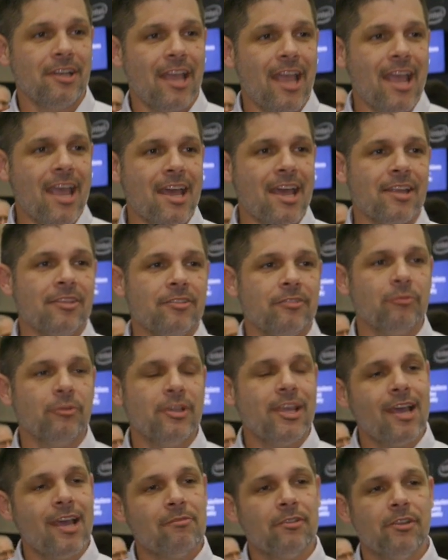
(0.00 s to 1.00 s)
and
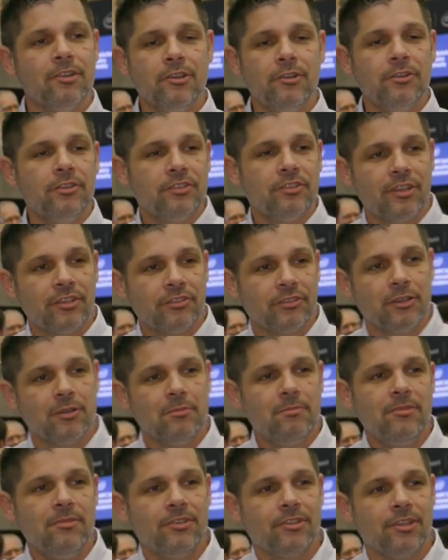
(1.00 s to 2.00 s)
we have a new
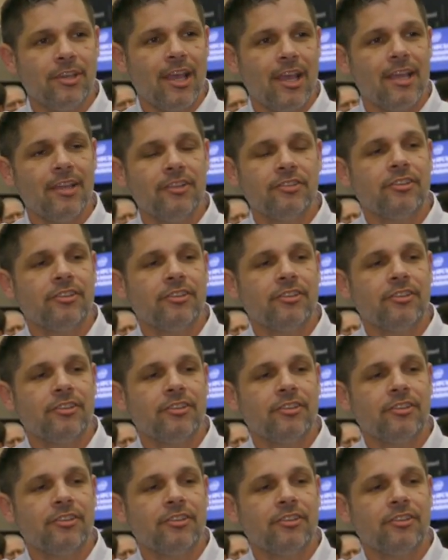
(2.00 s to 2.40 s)
system today.